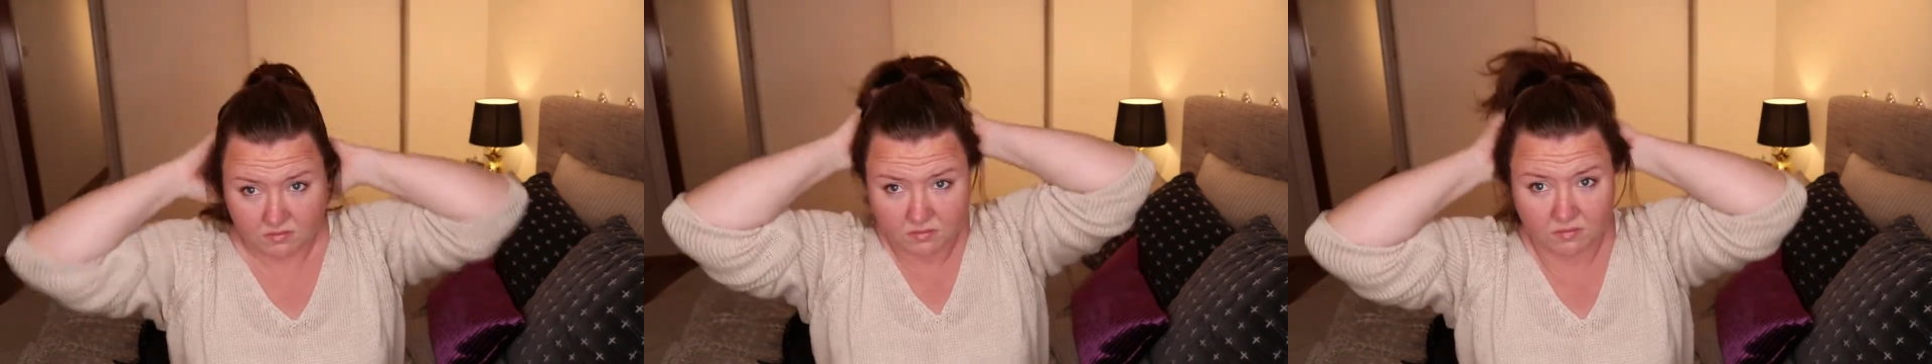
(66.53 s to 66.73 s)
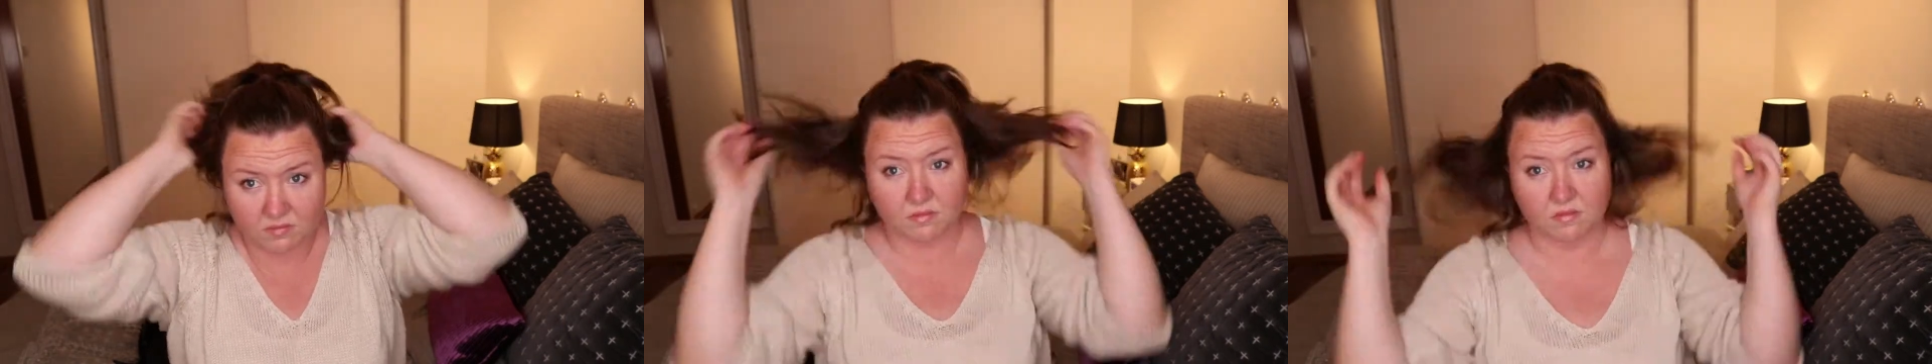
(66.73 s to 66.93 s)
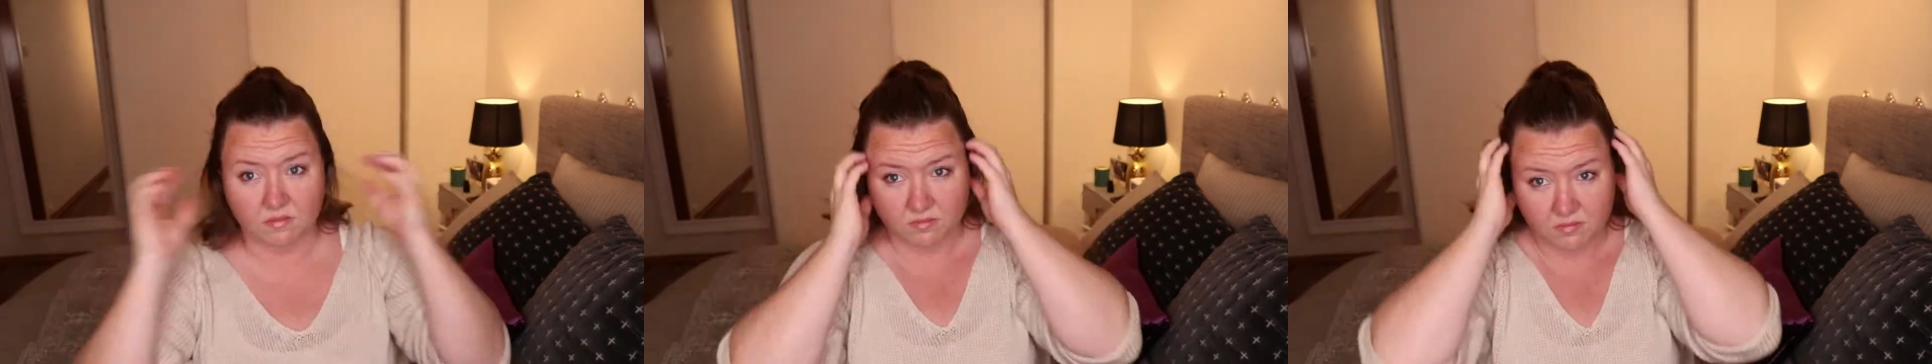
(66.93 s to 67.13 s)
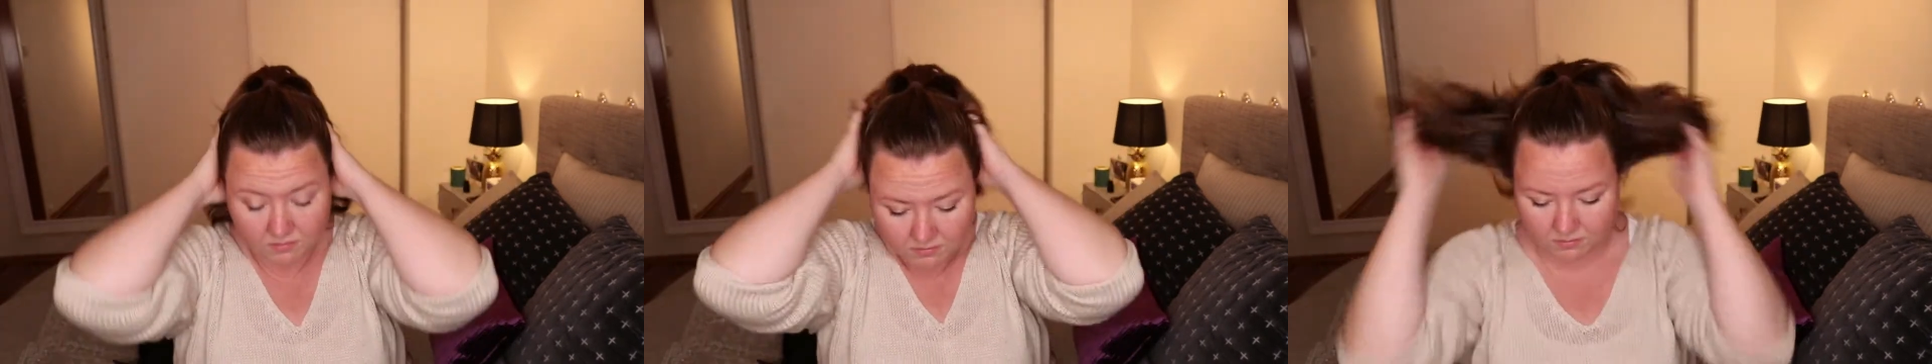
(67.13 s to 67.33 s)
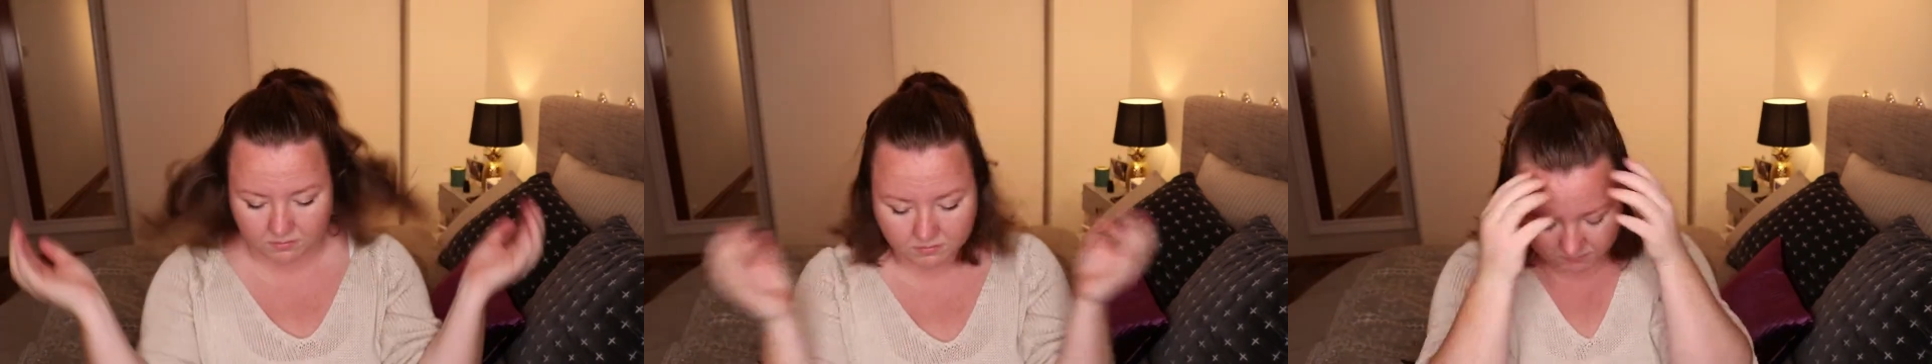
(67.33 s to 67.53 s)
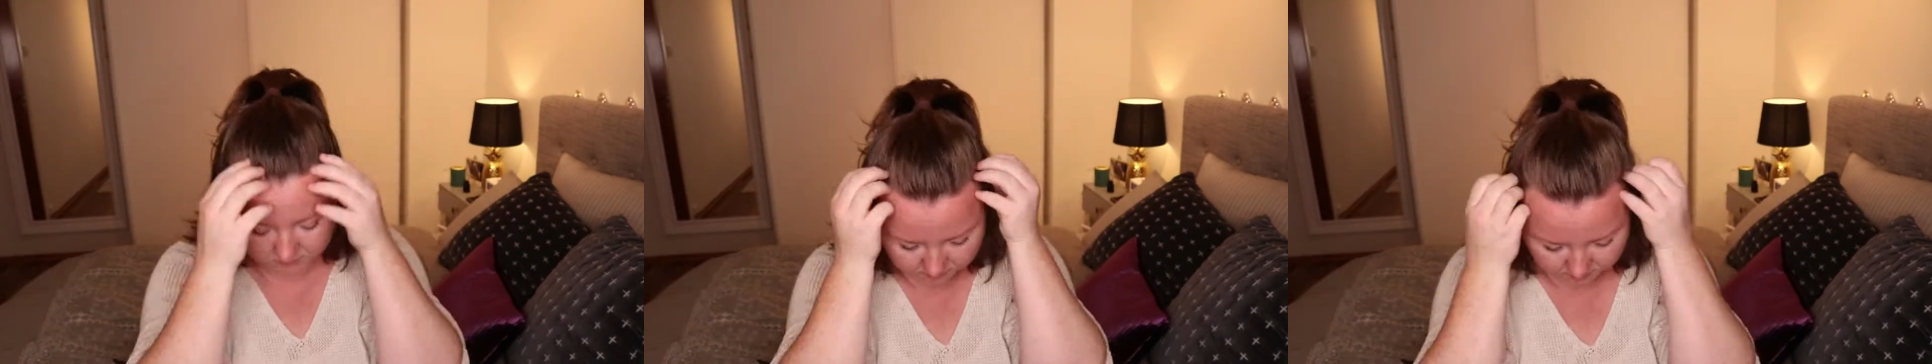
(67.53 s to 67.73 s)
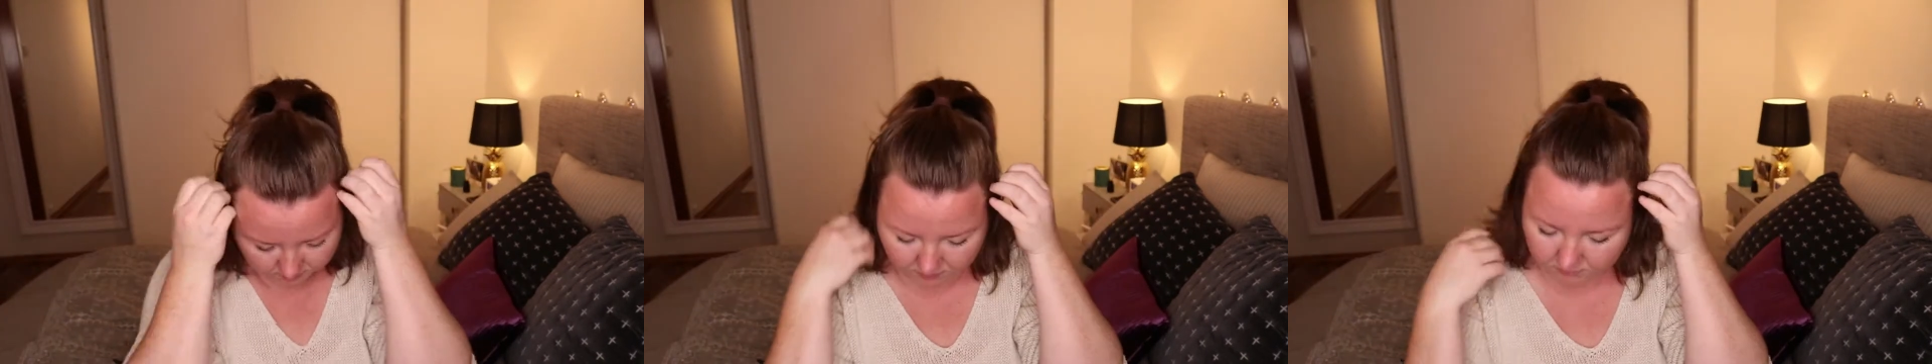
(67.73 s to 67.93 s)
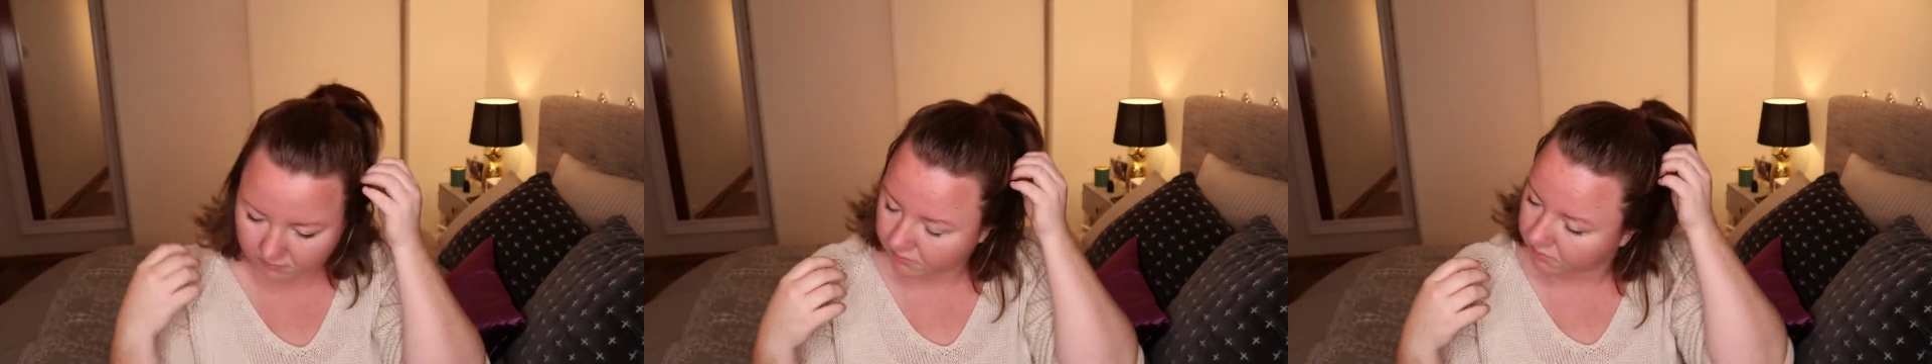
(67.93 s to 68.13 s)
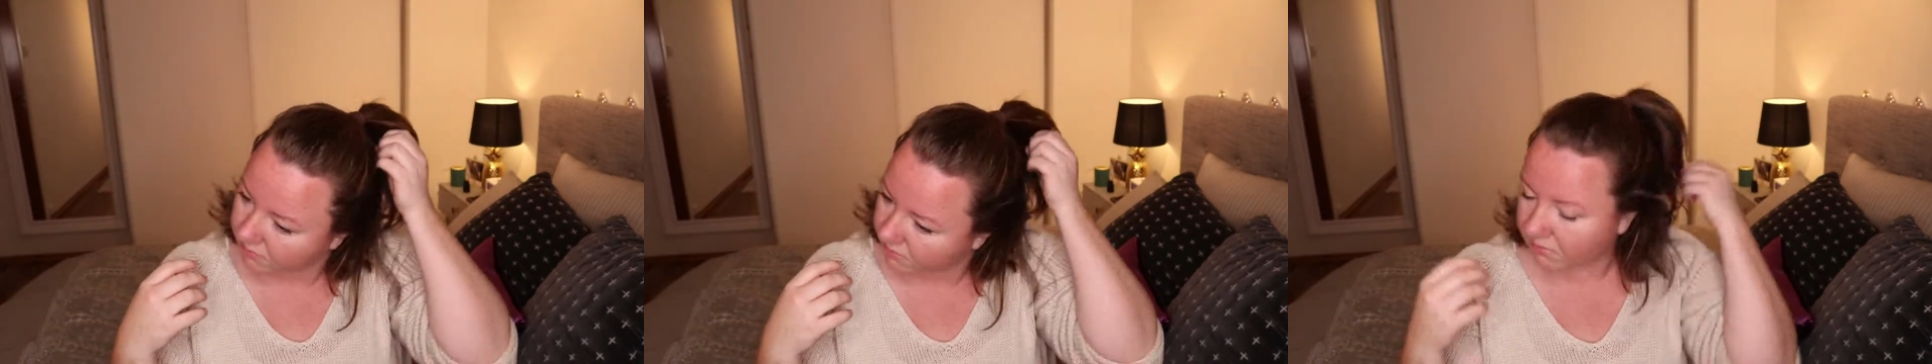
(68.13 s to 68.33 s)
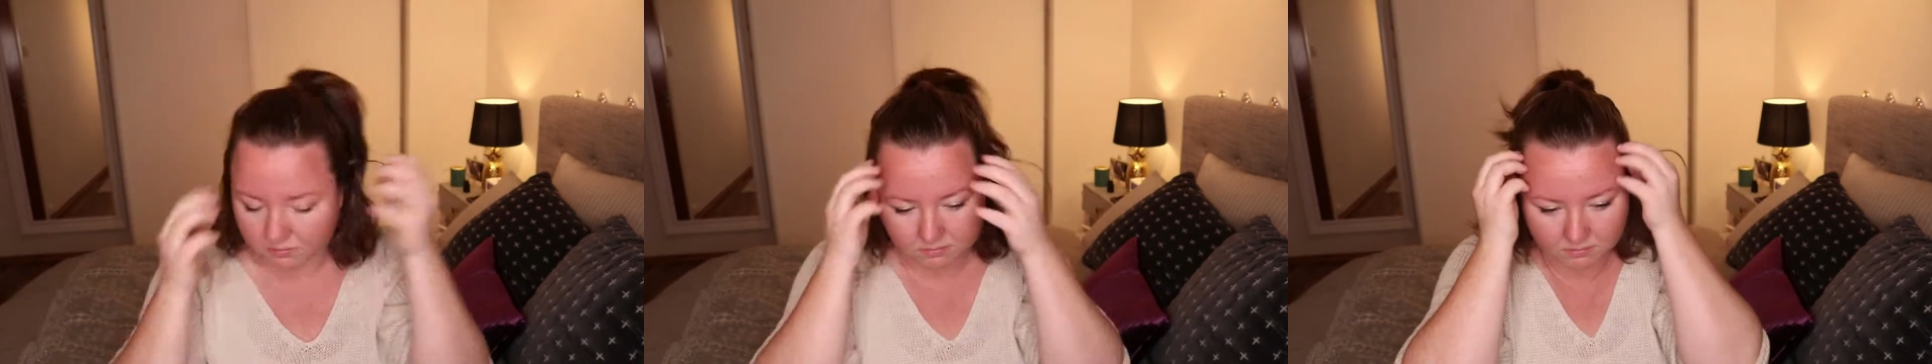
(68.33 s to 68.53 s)
It's really quick, really easy,
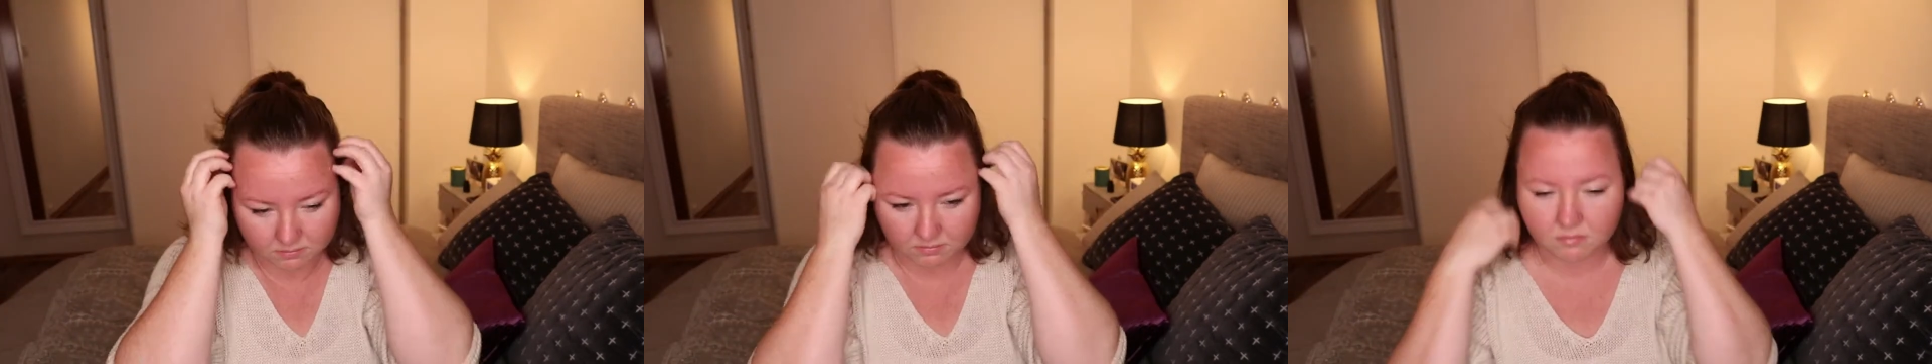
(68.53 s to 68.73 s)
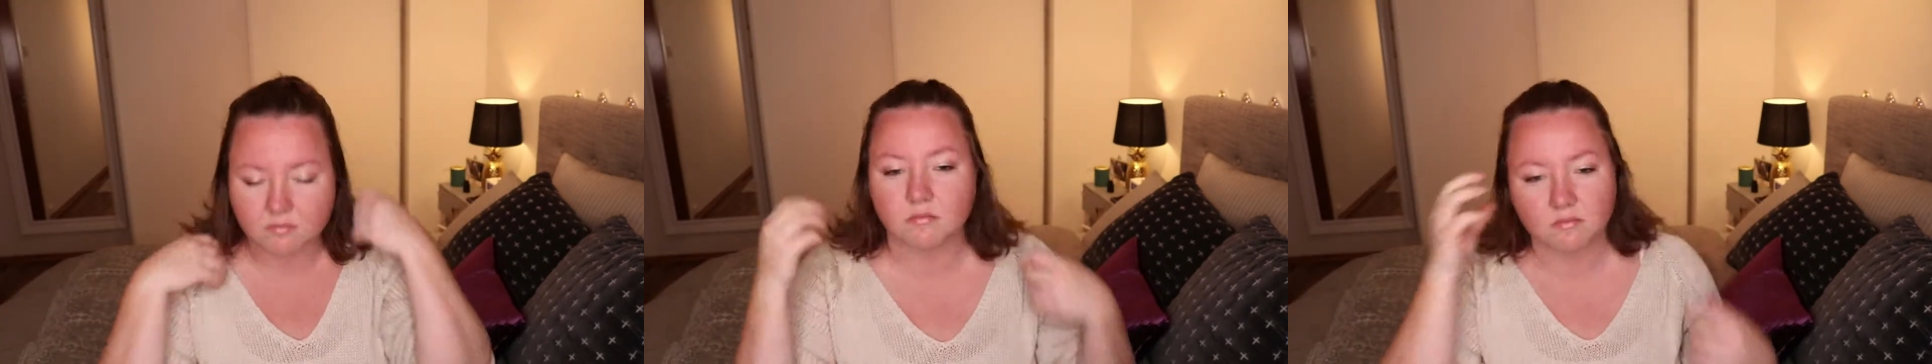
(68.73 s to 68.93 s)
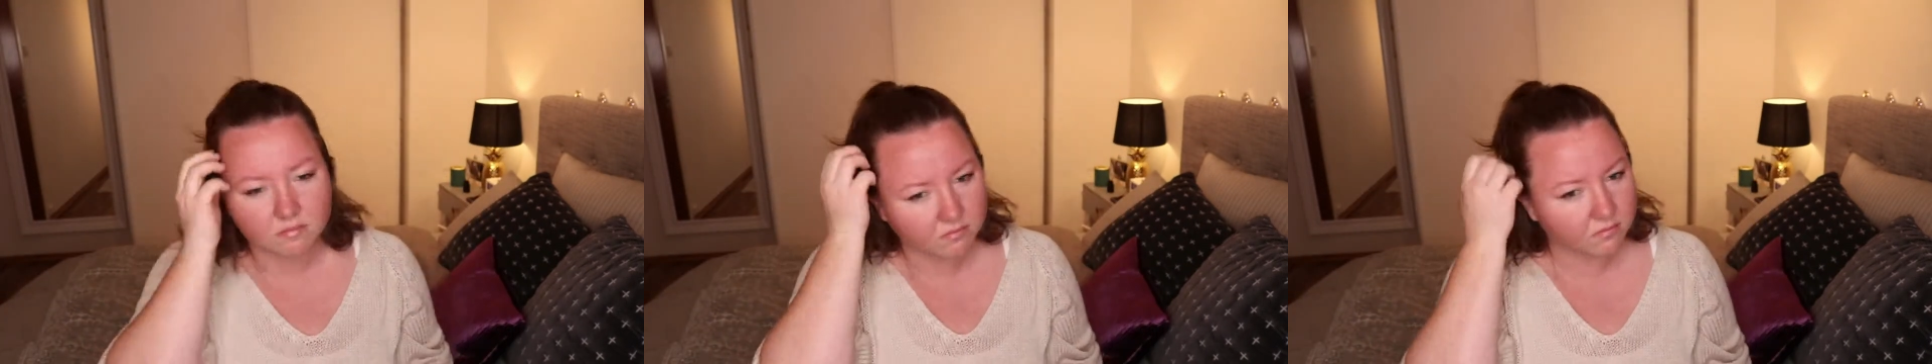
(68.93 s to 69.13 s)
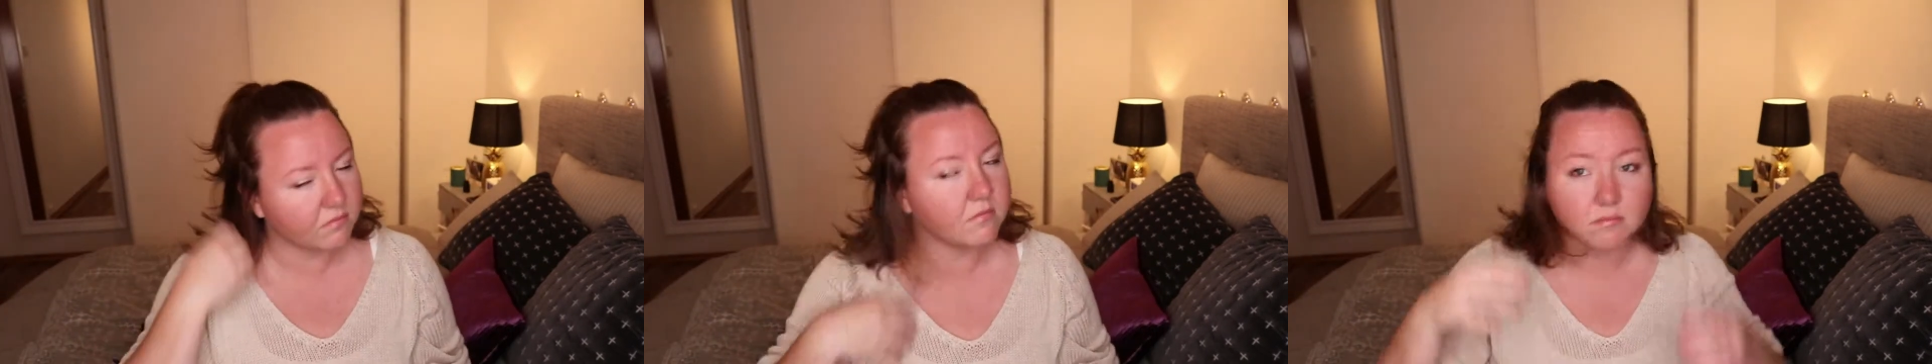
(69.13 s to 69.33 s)
and everyone does it.